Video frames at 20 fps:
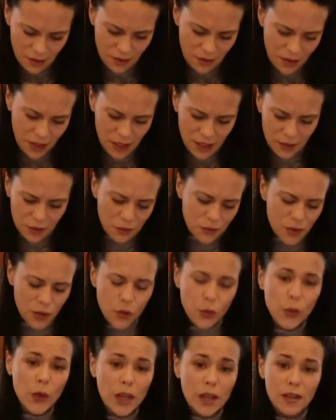you know,
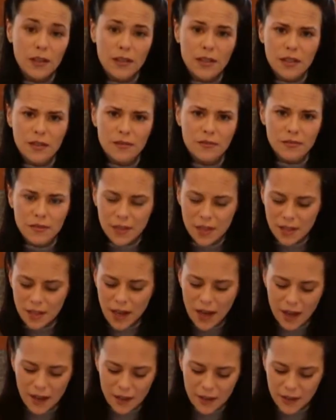sweet
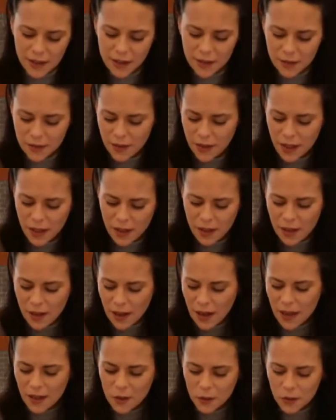style.
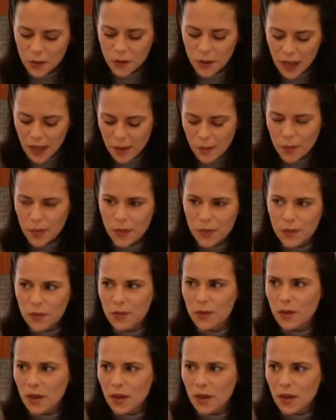I grew up